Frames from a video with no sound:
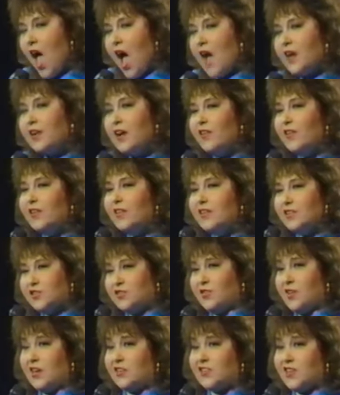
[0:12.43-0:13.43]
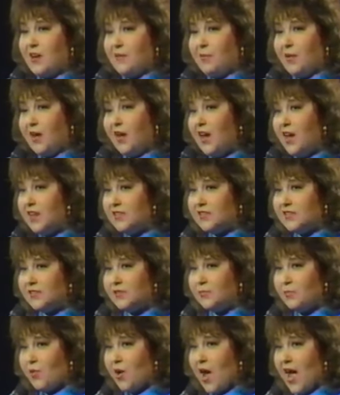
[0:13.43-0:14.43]
I go in this dress shop, I ask this
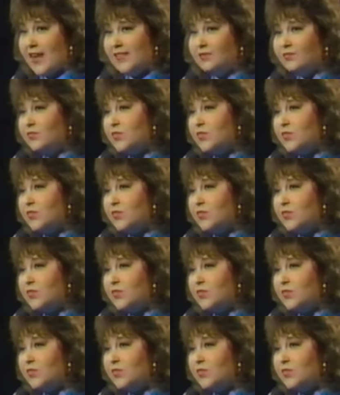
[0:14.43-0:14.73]
bride,